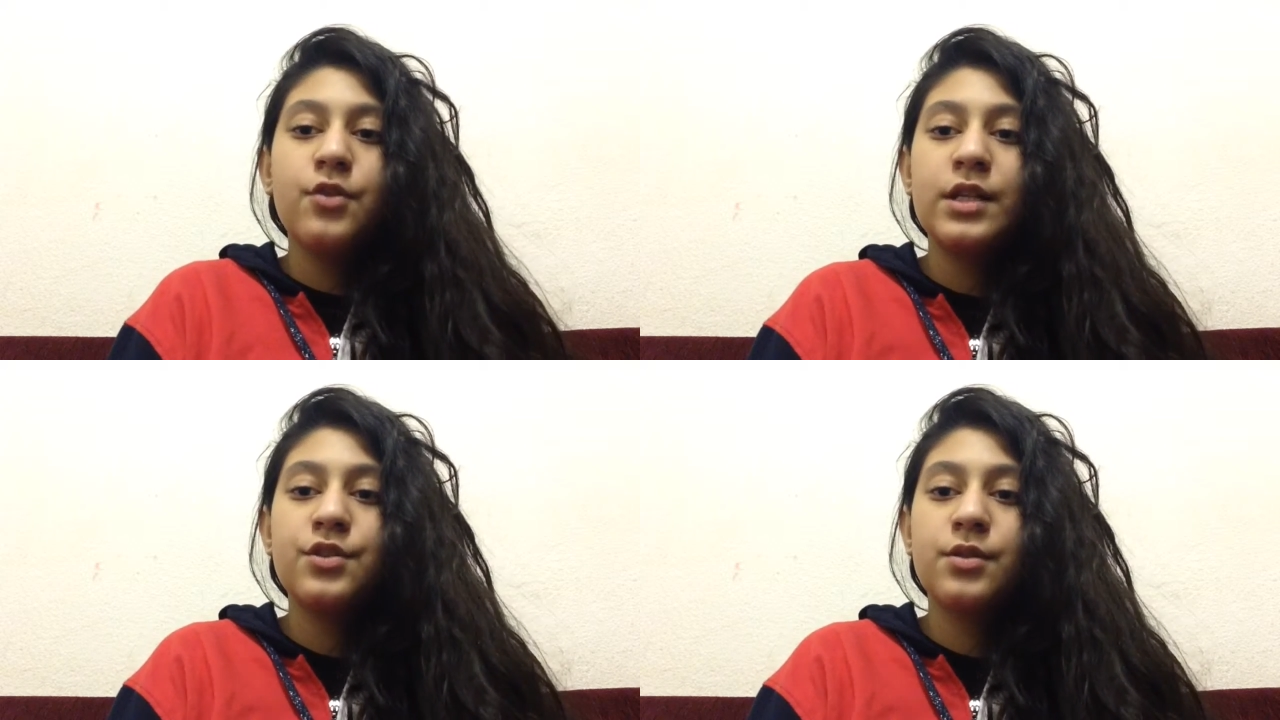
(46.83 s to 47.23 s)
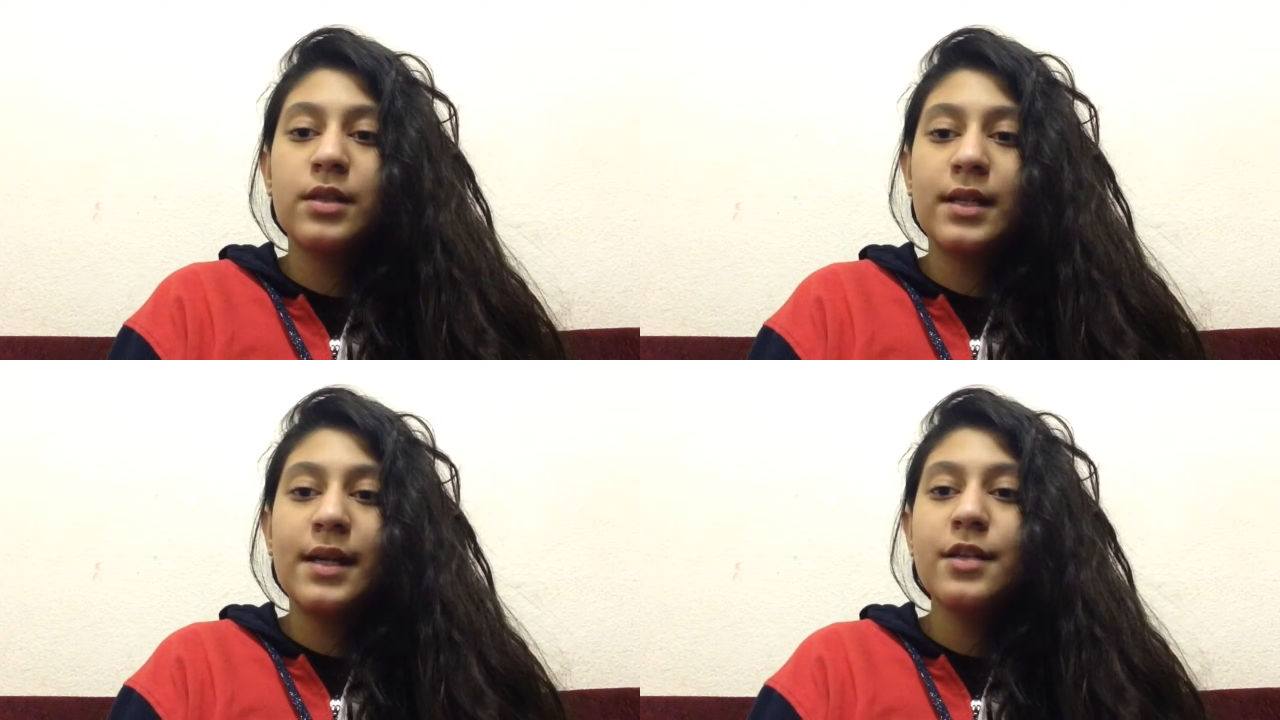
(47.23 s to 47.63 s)
You need to
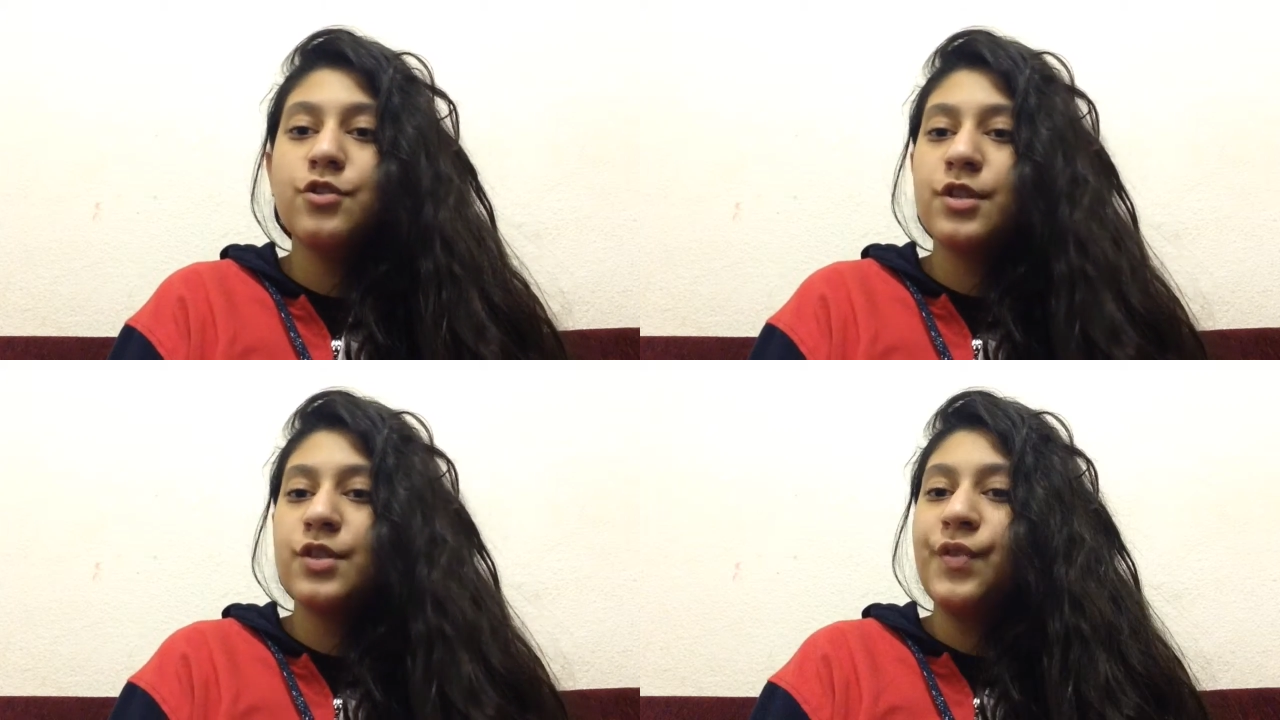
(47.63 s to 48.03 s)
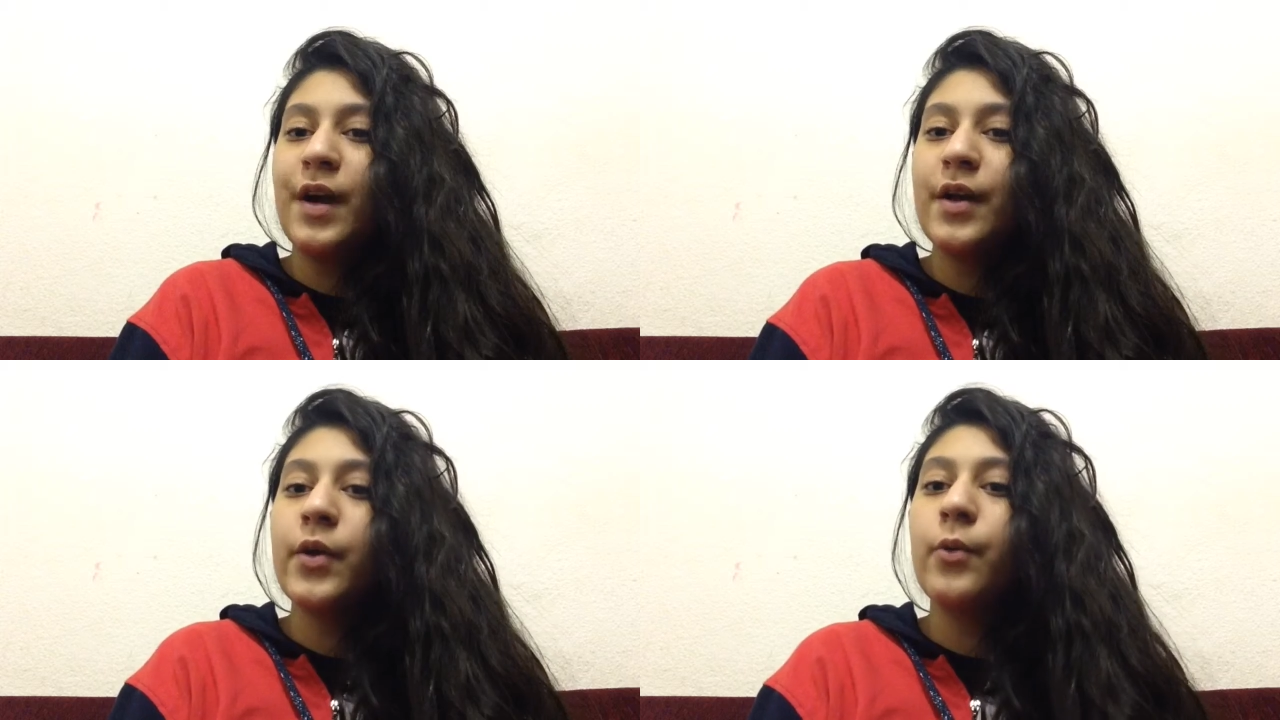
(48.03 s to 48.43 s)
click it to
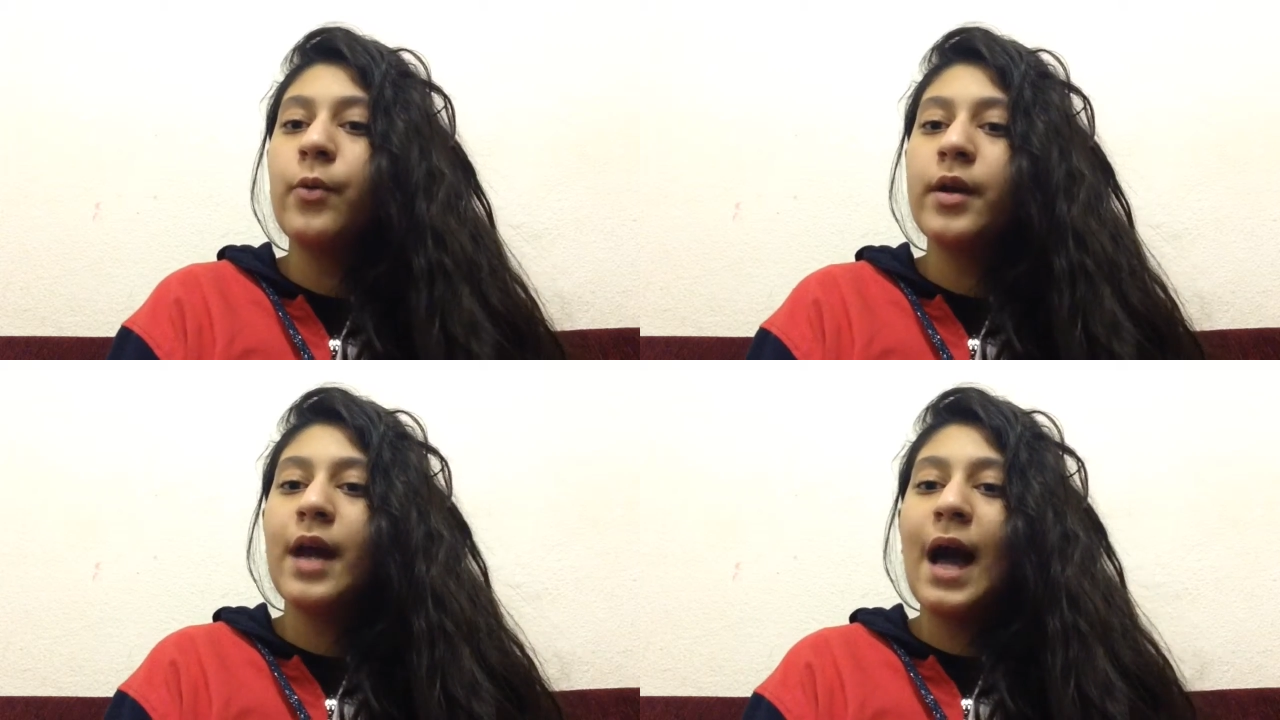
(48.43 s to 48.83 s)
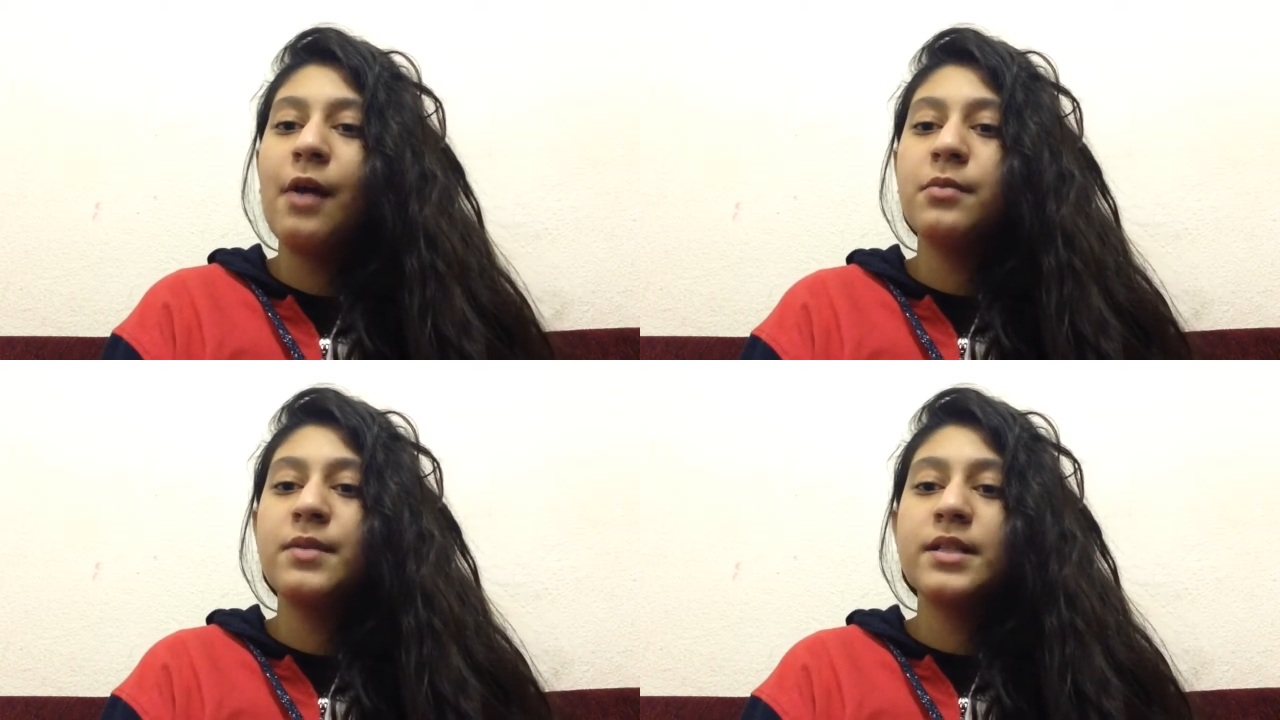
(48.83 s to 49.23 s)
notify you when I
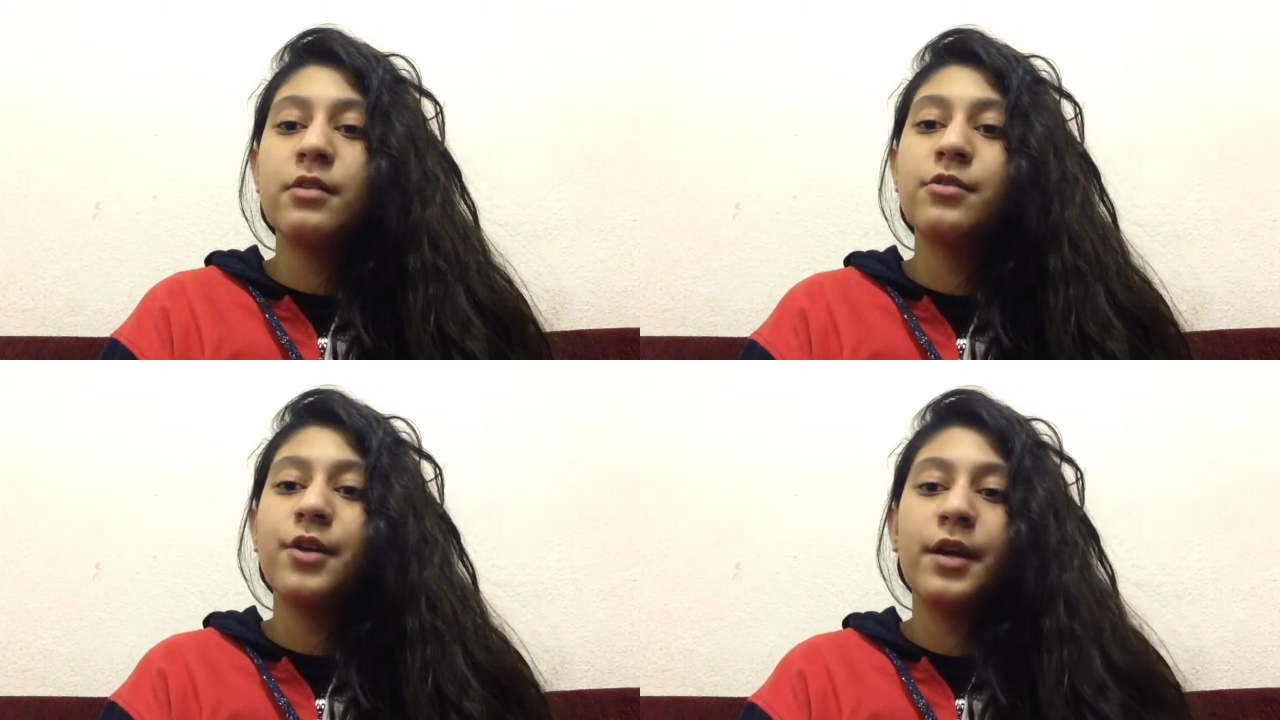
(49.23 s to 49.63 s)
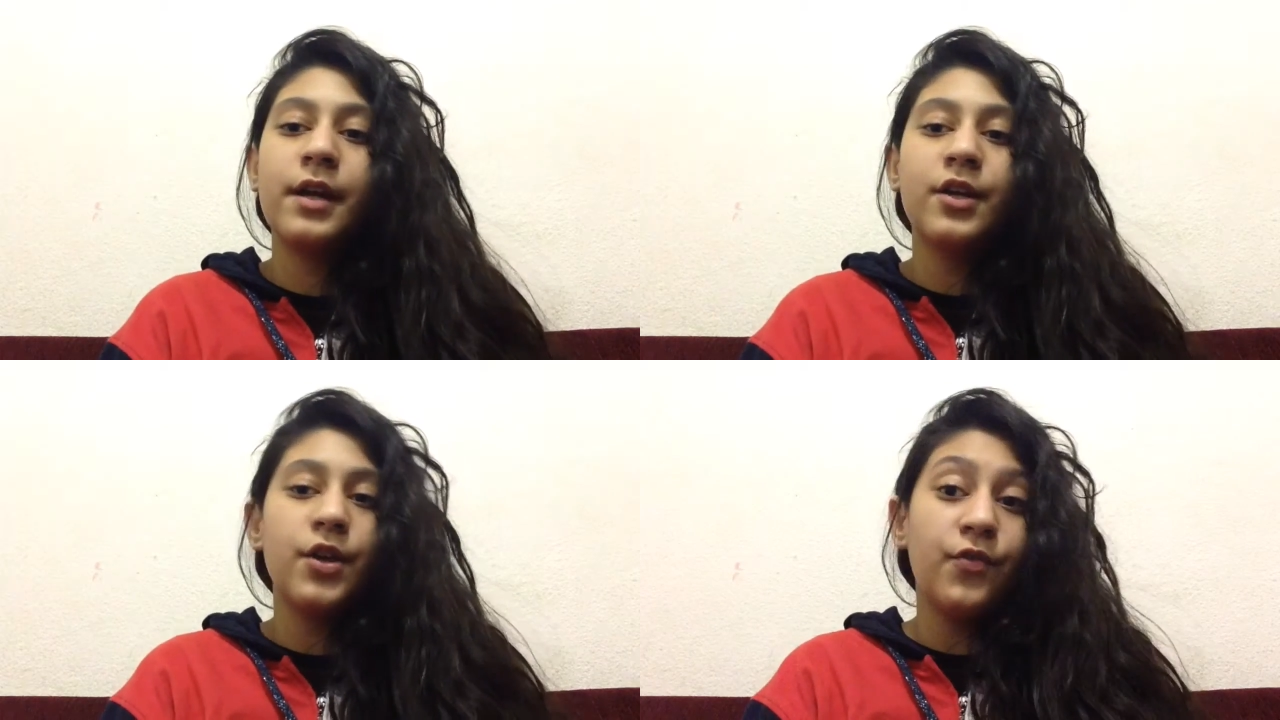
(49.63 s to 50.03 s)
will be
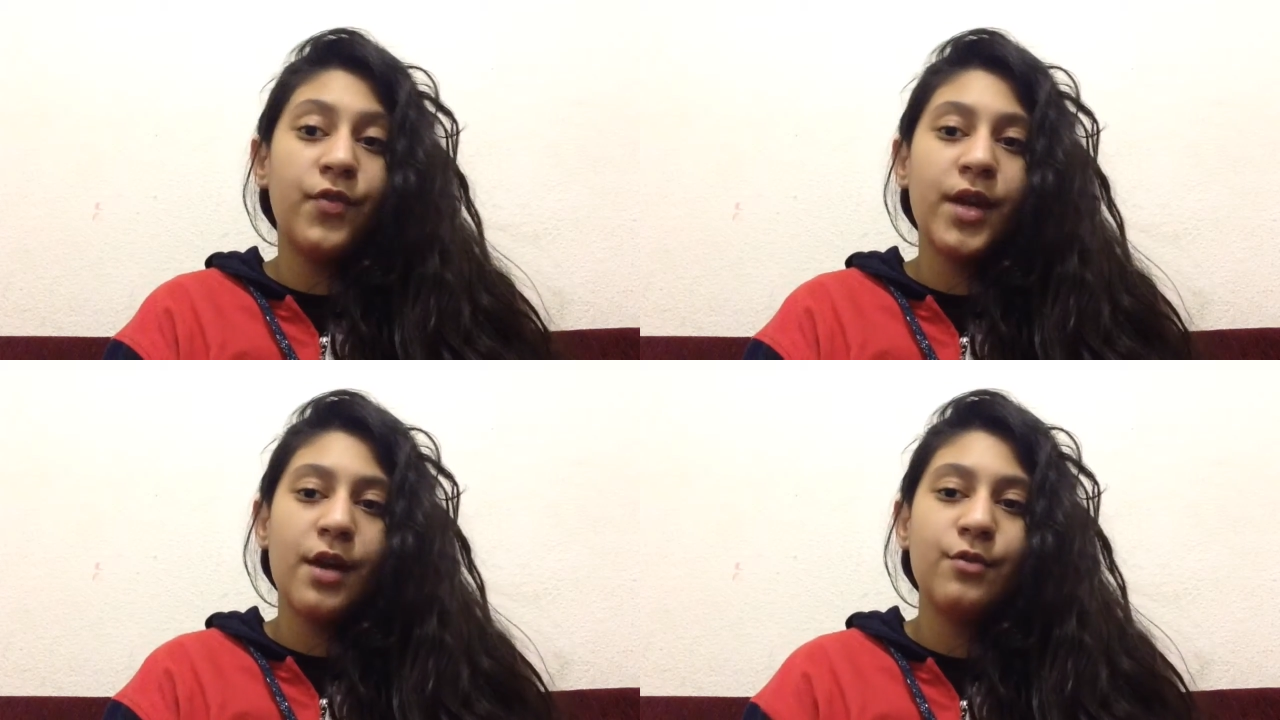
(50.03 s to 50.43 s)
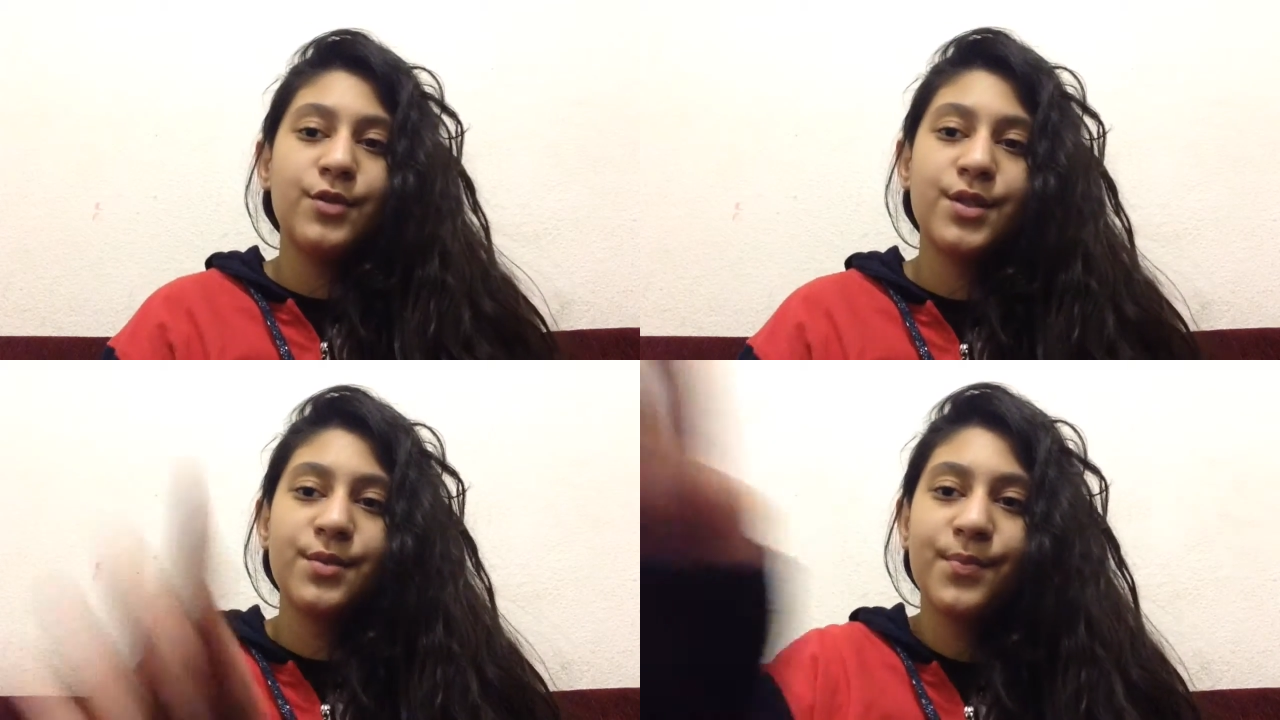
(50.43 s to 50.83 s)
downloading new
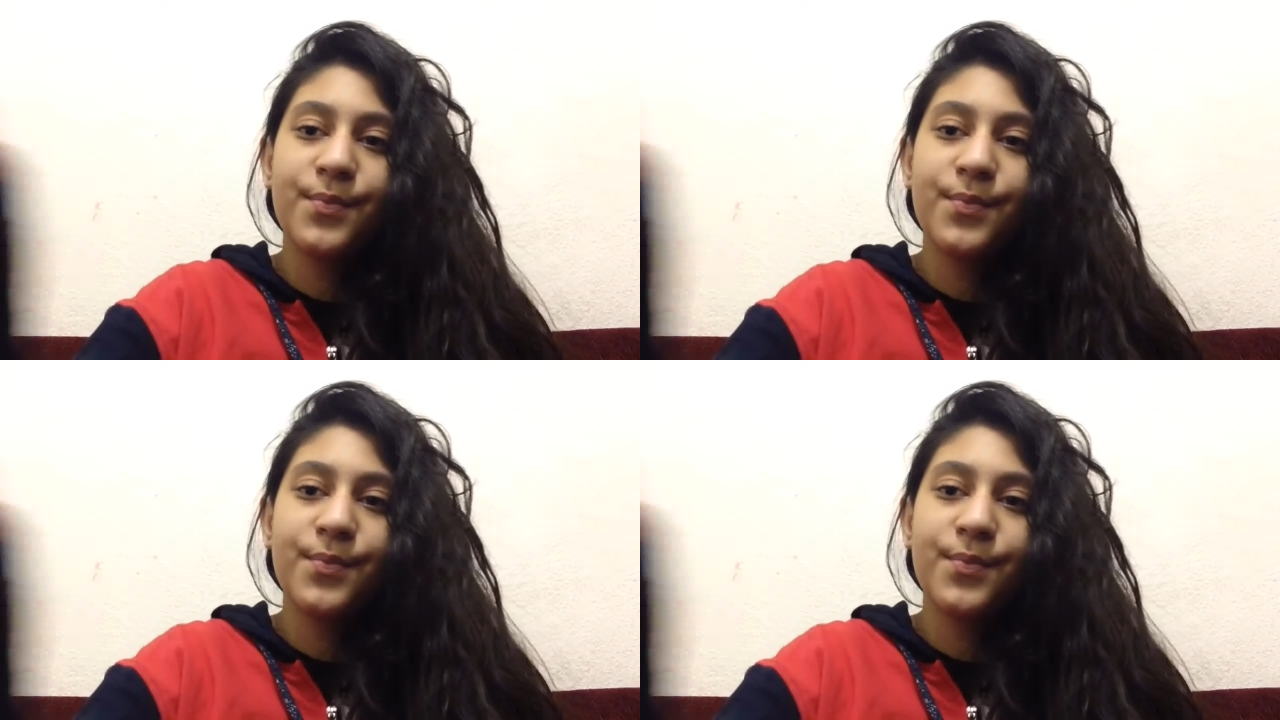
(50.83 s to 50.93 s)
videos.